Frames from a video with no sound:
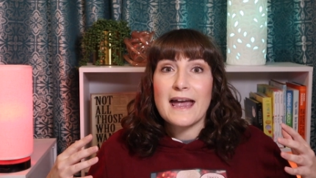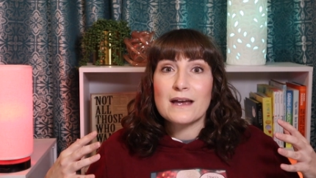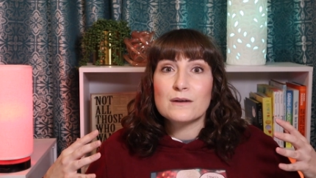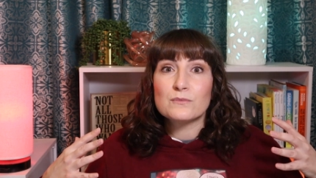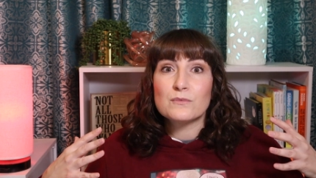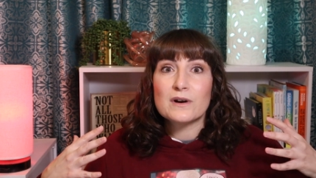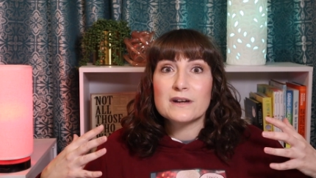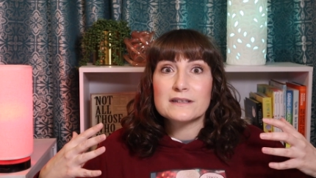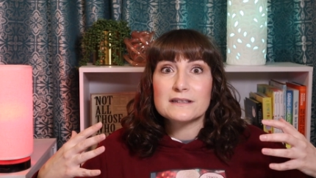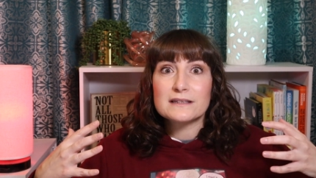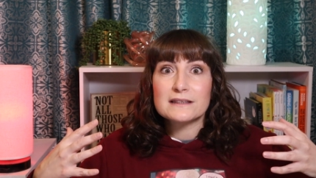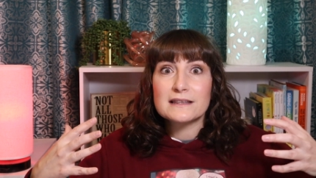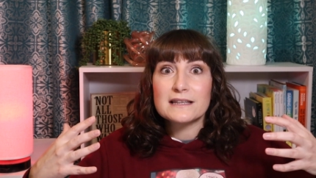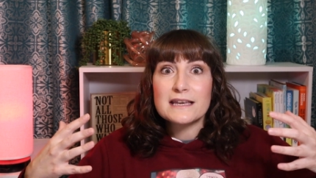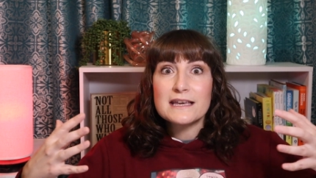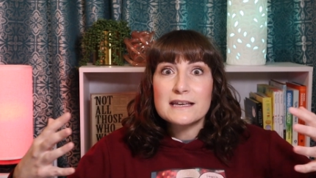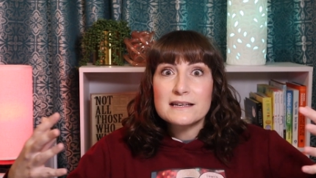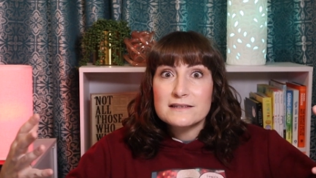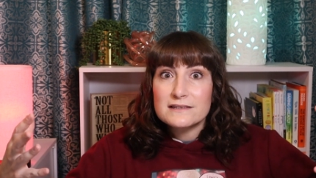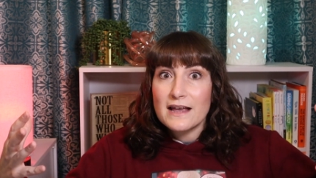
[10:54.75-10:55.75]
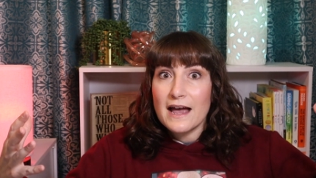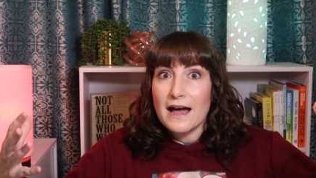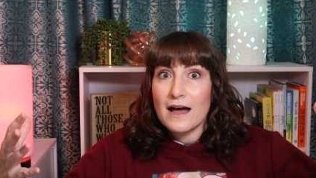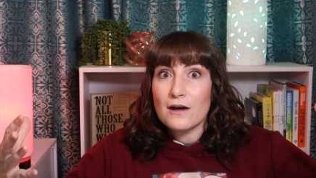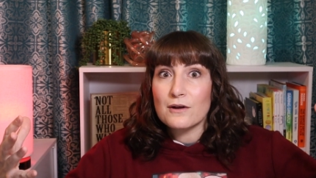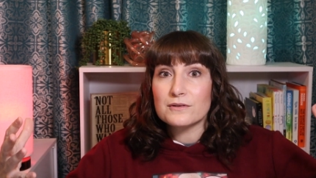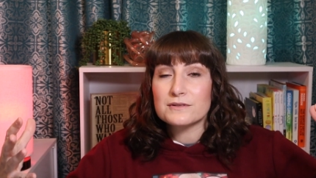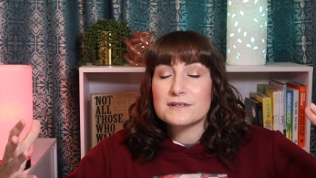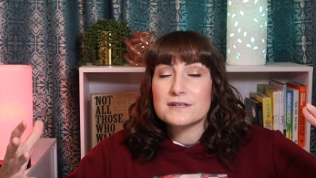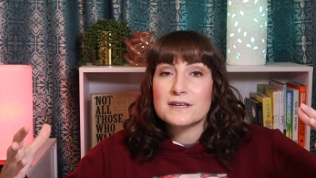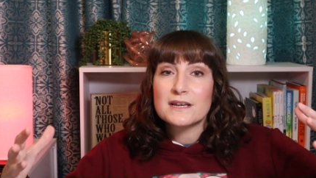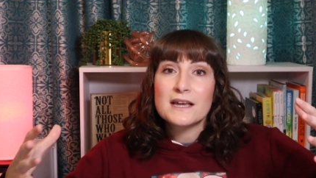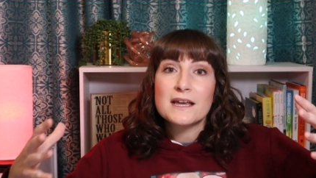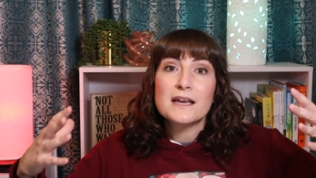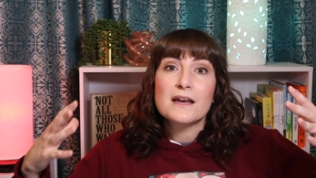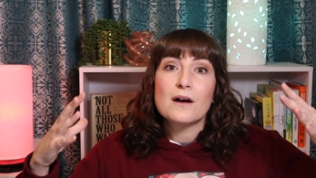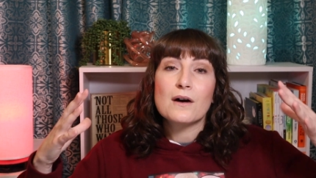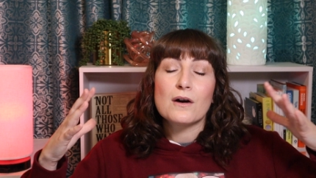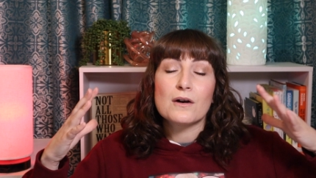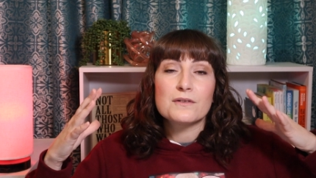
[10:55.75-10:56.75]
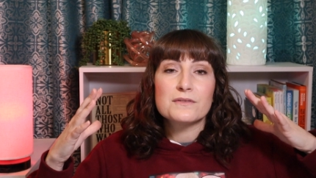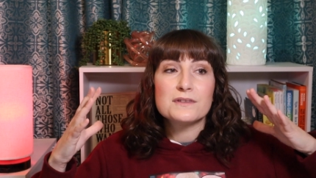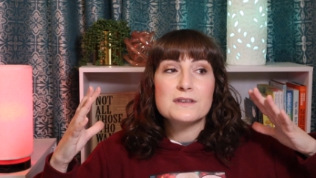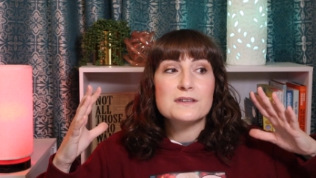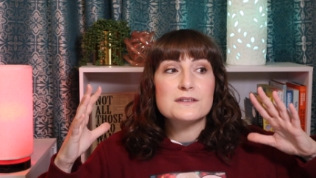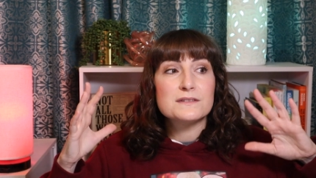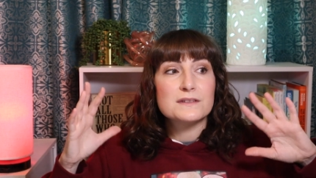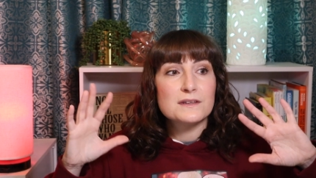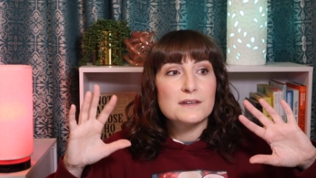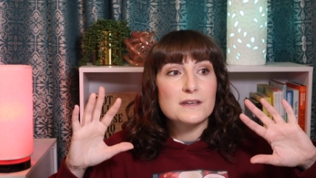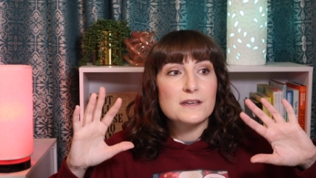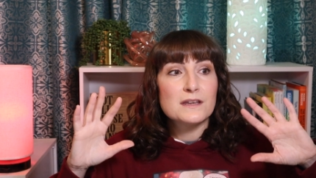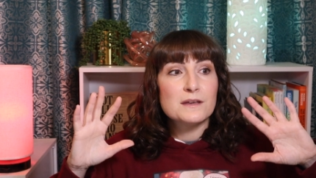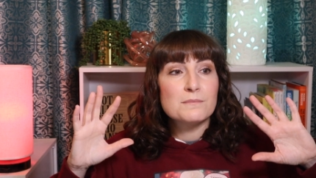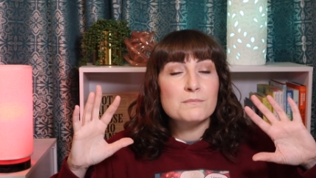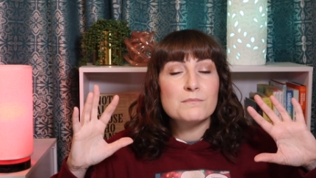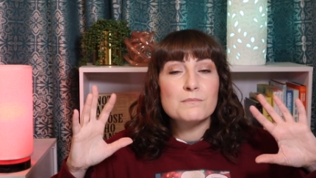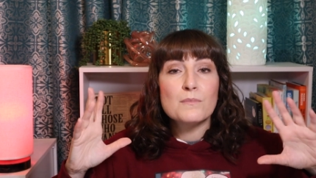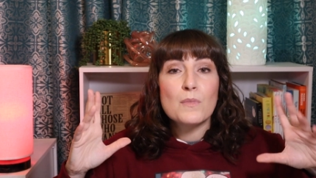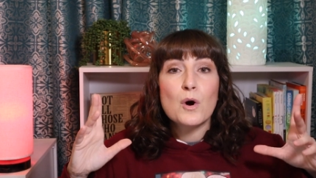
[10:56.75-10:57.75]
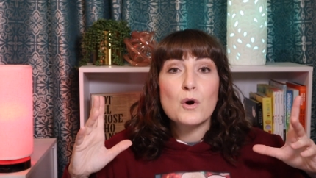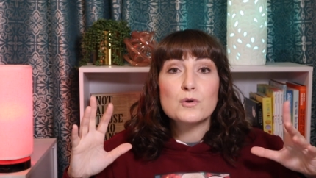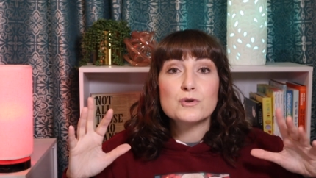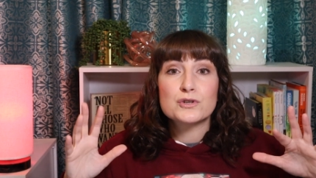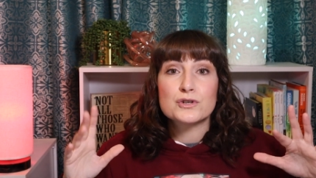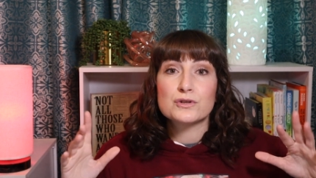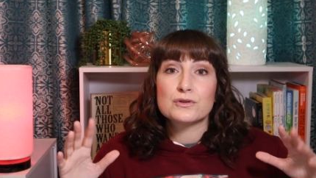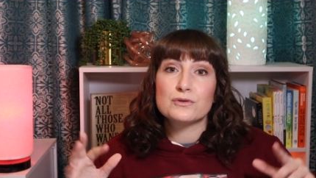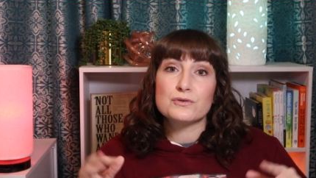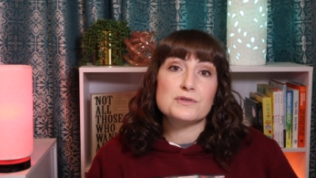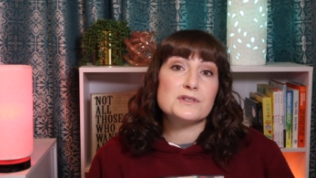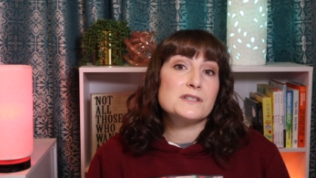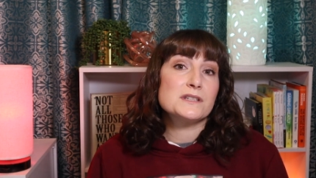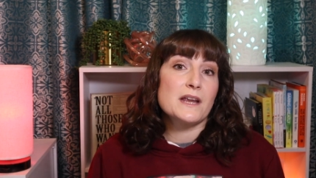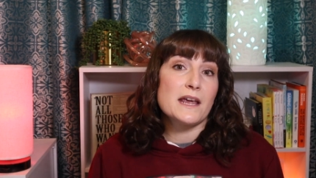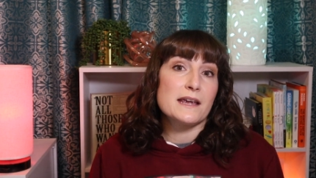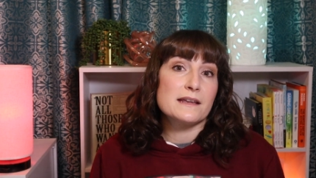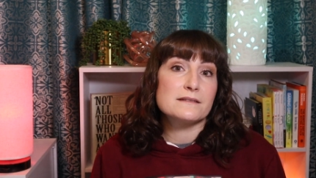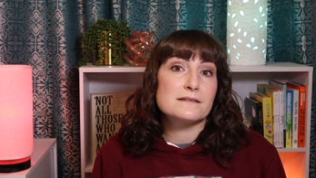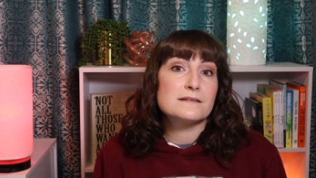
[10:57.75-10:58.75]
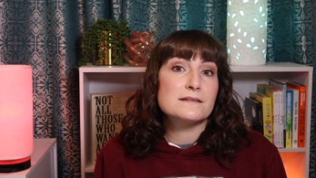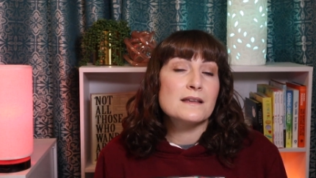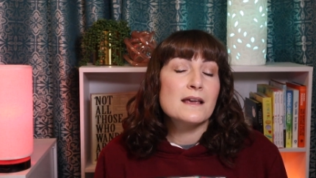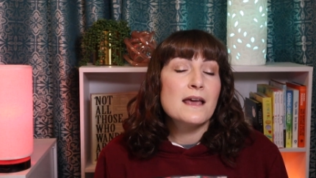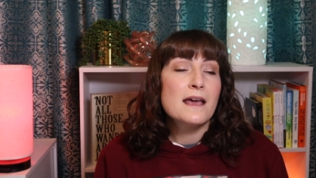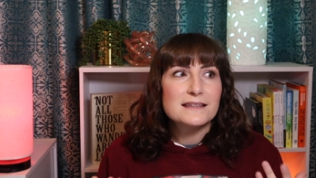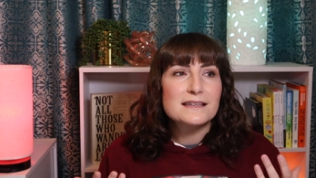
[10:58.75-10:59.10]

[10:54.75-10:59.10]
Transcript: And what leaks out are these emotional states.